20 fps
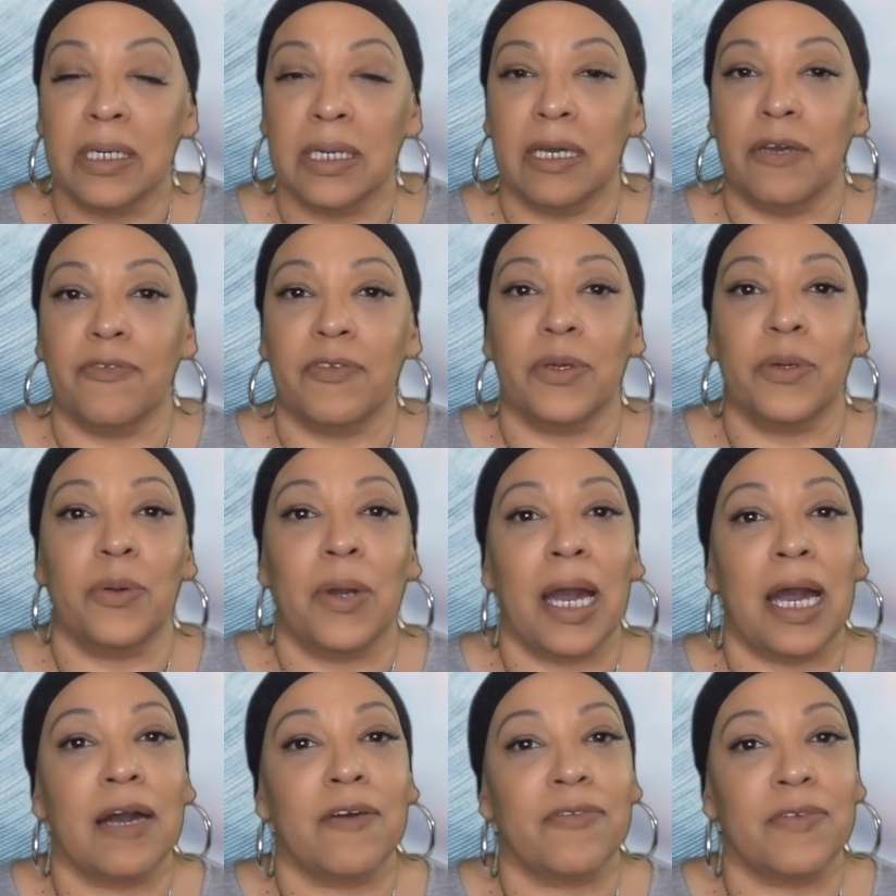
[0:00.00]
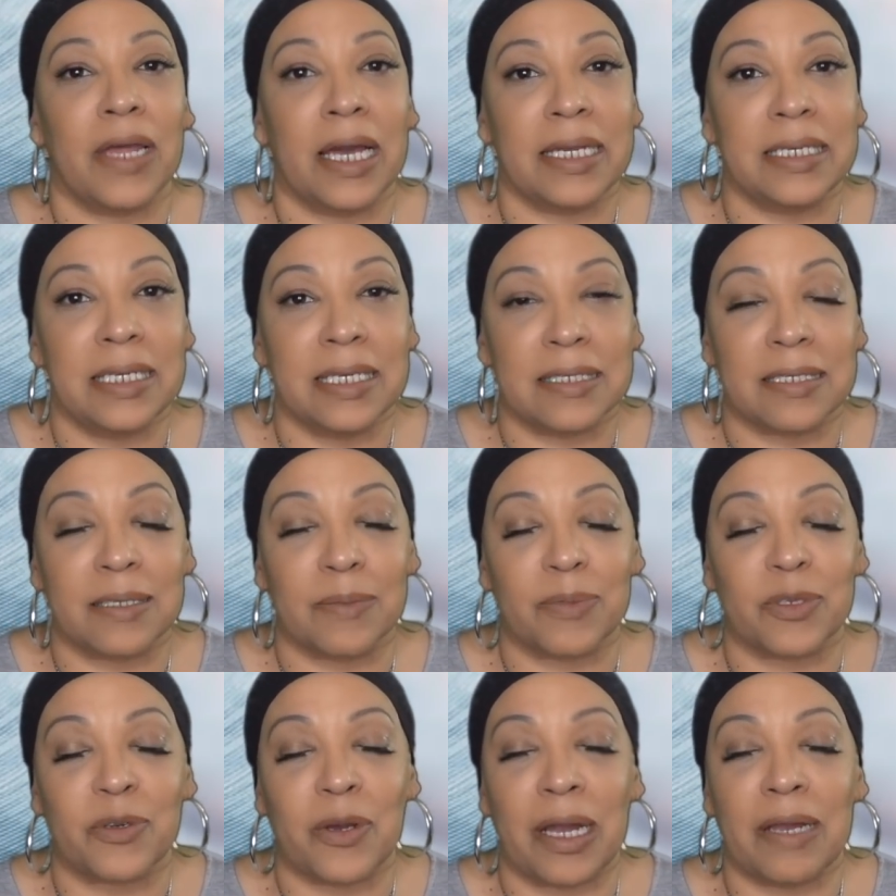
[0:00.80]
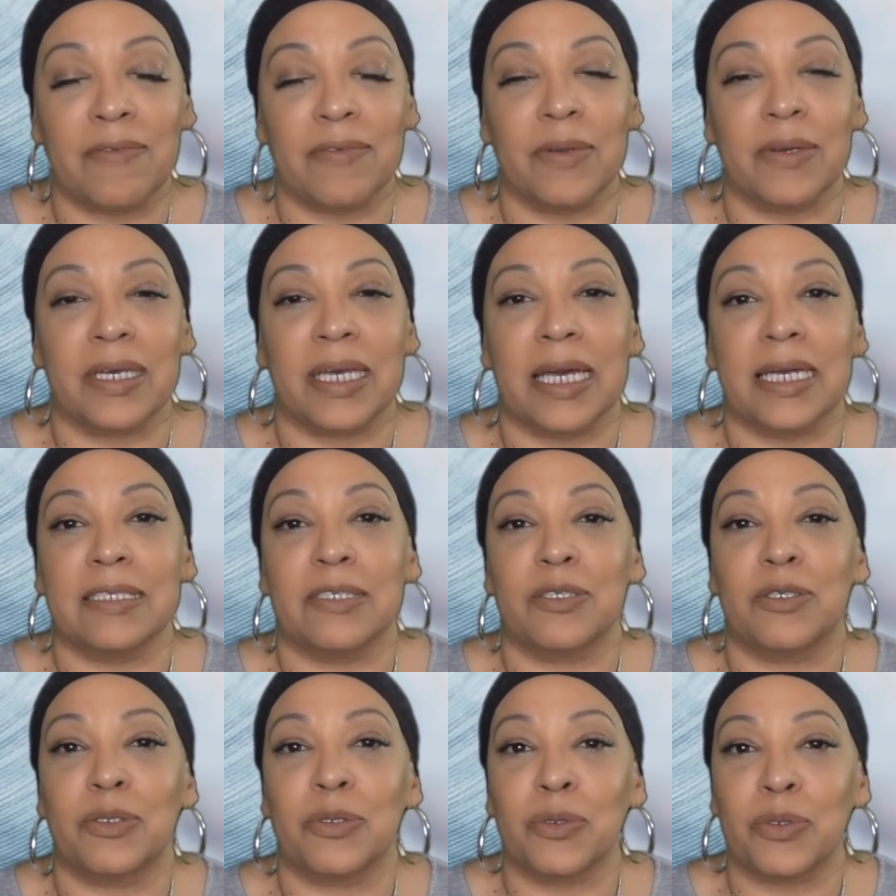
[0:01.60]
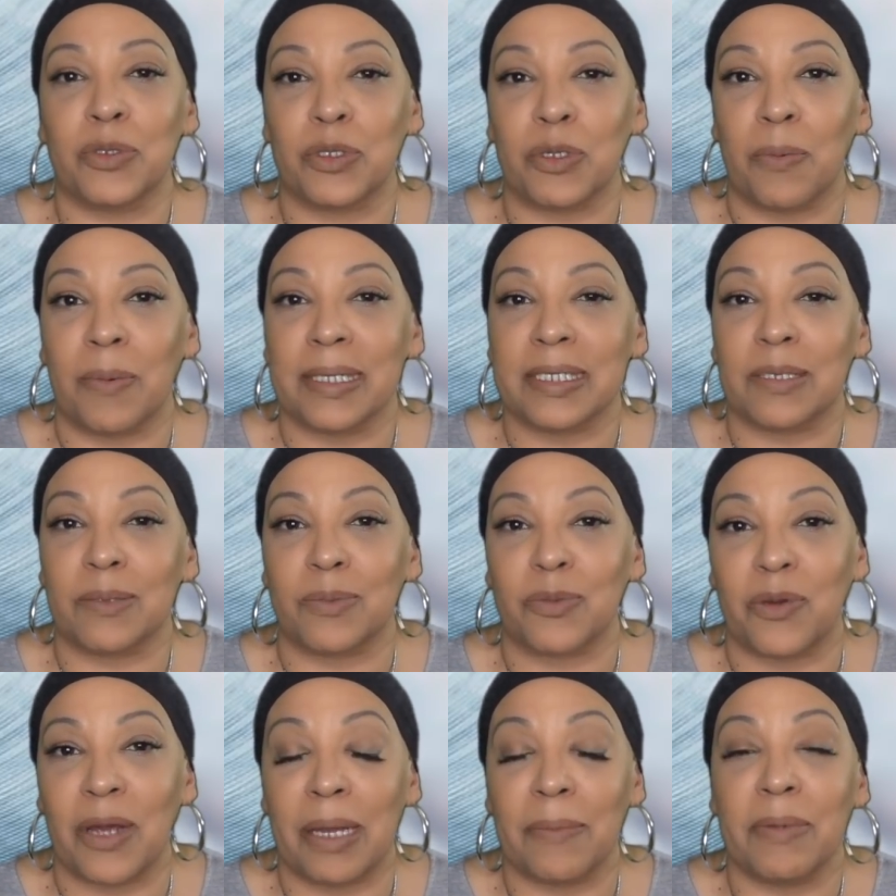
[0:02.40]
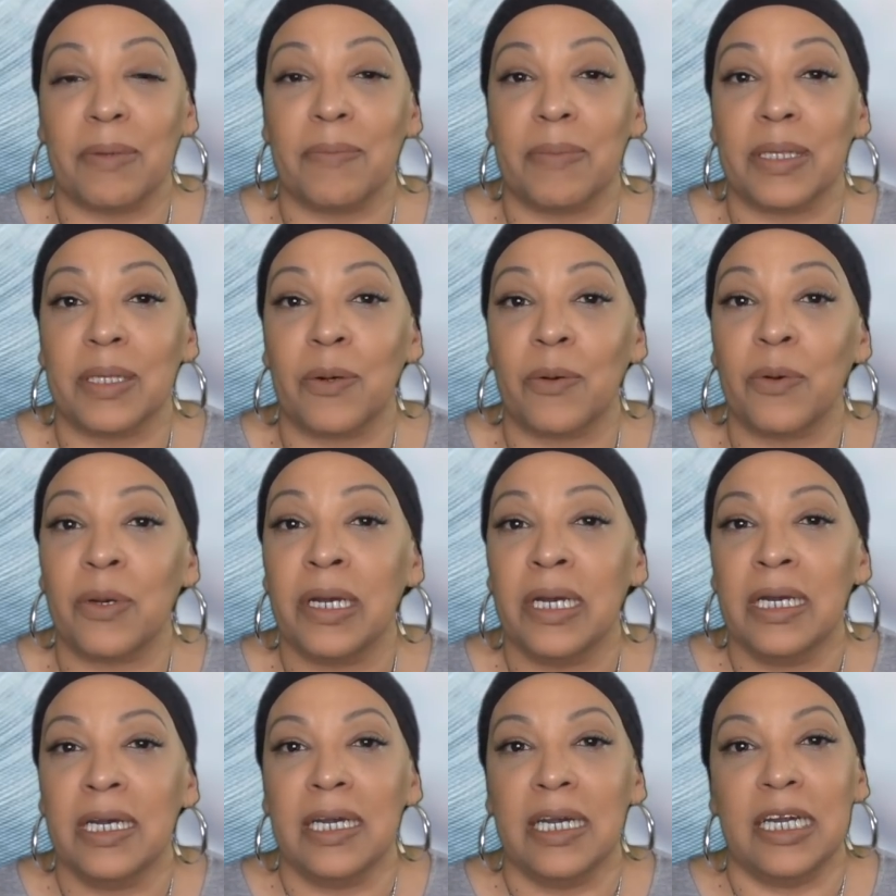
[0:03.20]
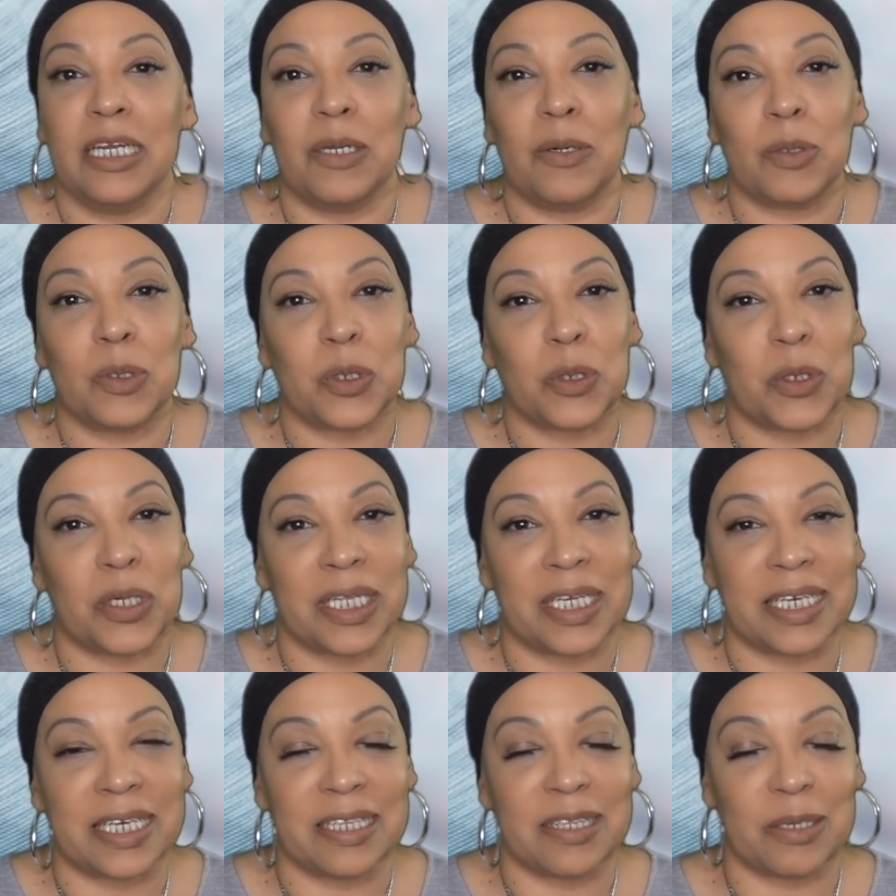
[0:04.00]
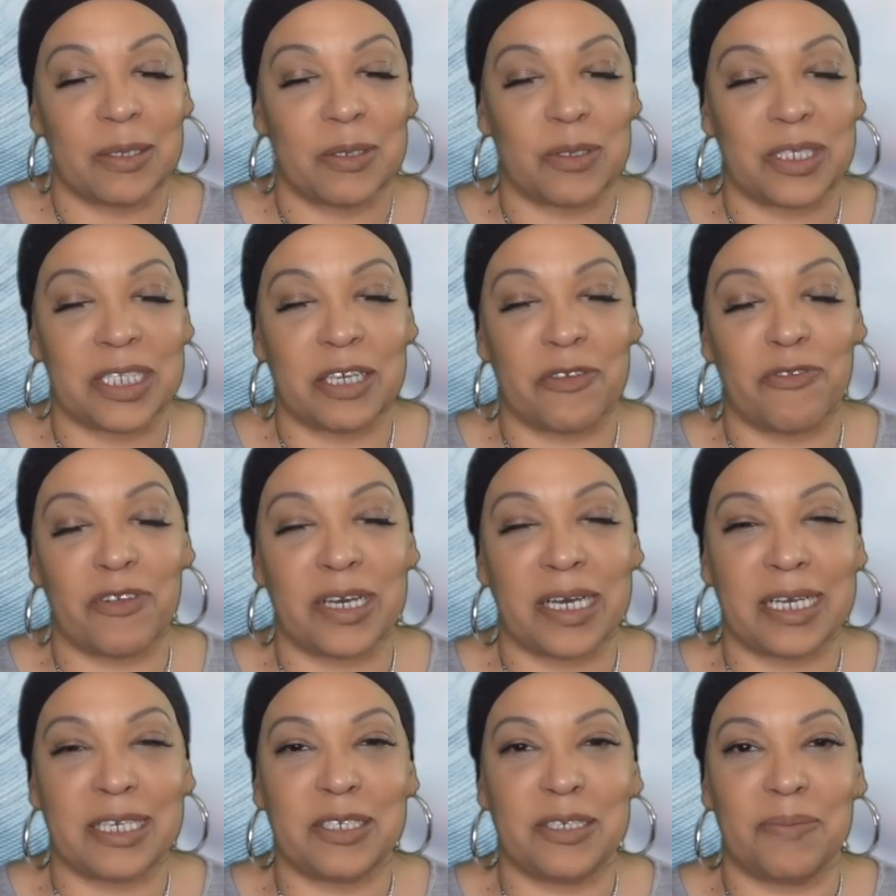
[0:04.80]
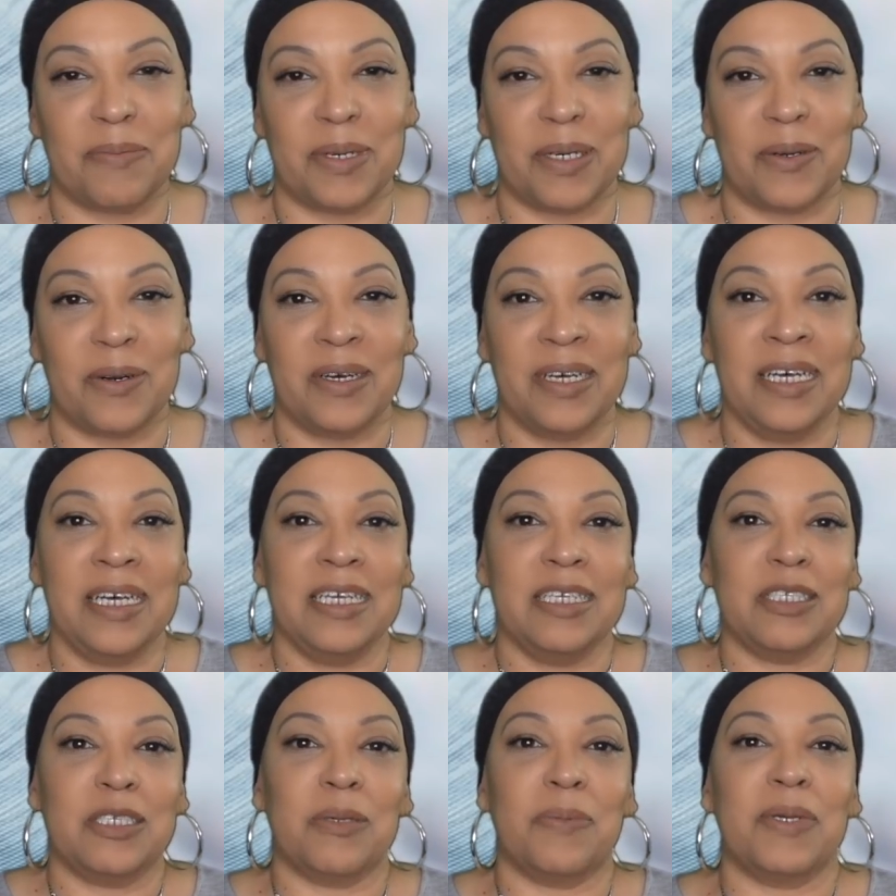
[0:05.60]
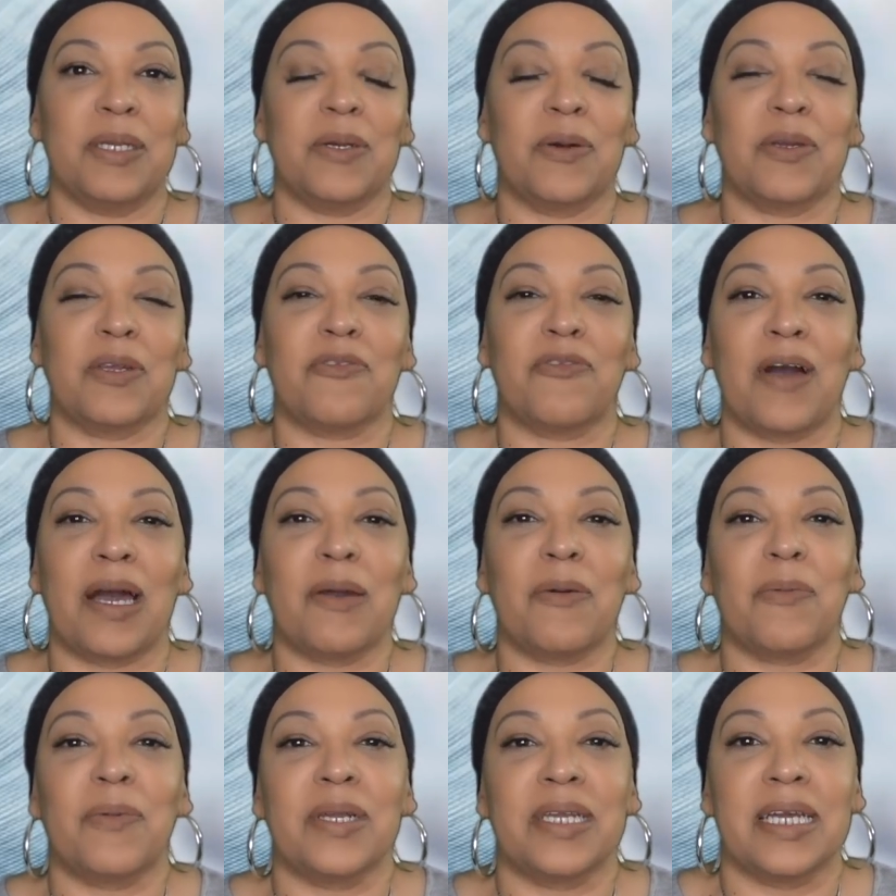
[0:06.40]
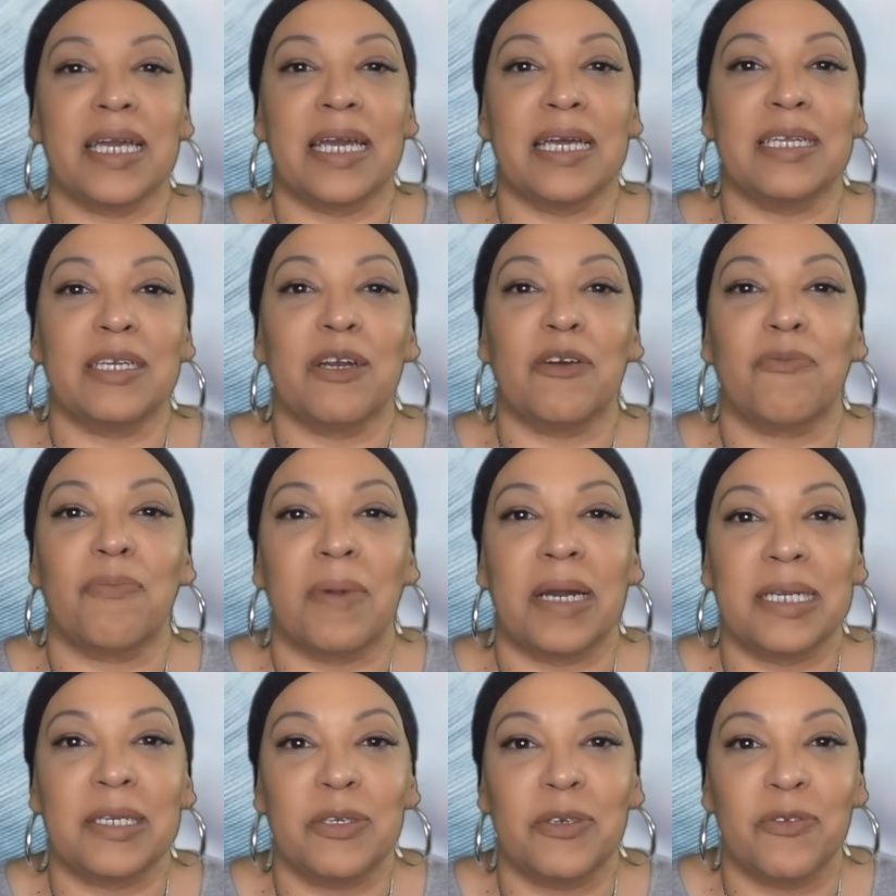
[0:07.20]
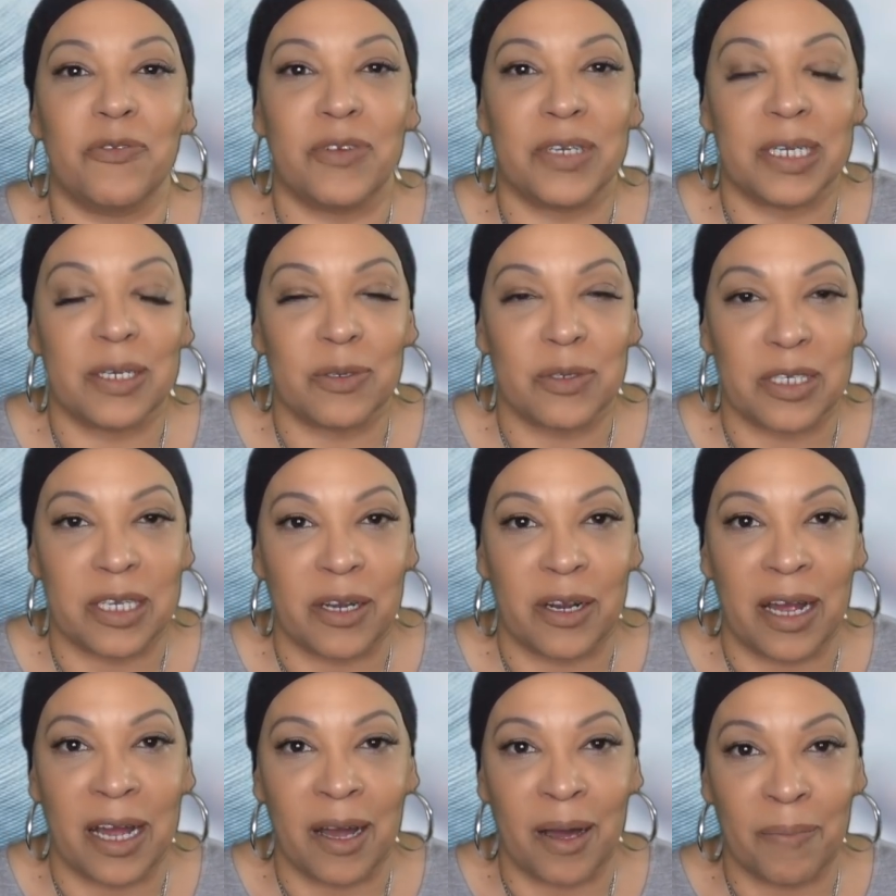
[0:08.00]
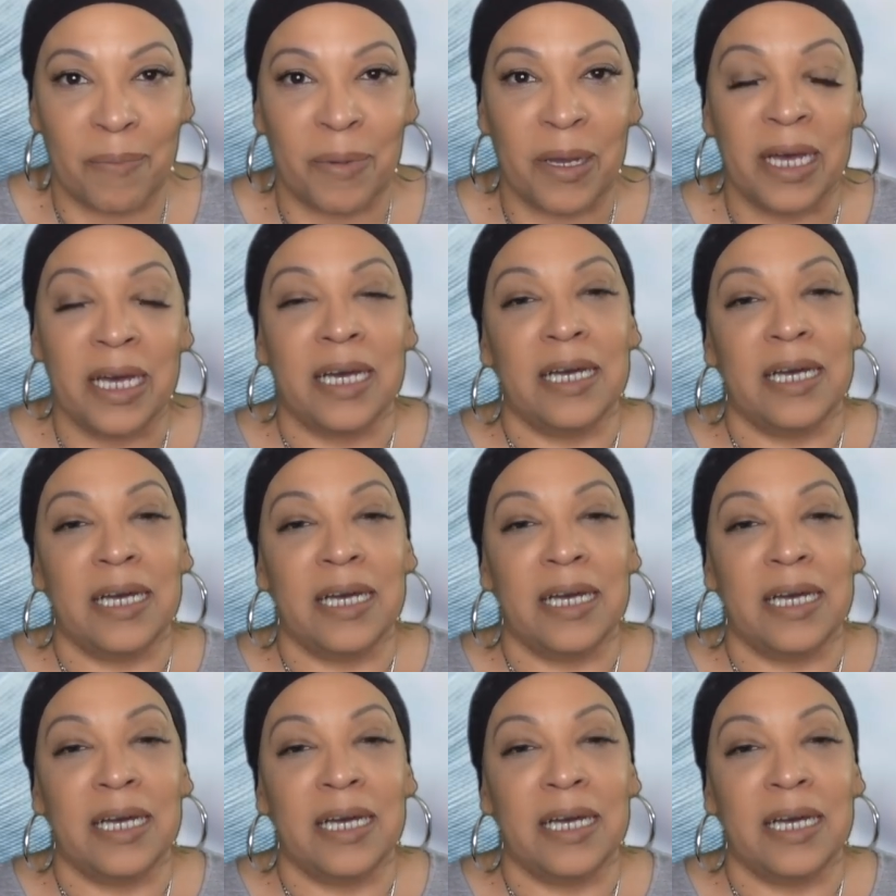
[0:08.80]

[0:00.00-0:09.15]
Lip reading: If you have not yet subscribed, you can do so by subscribing below, and also clicking the notification bell to be notified when any of my new videos are up.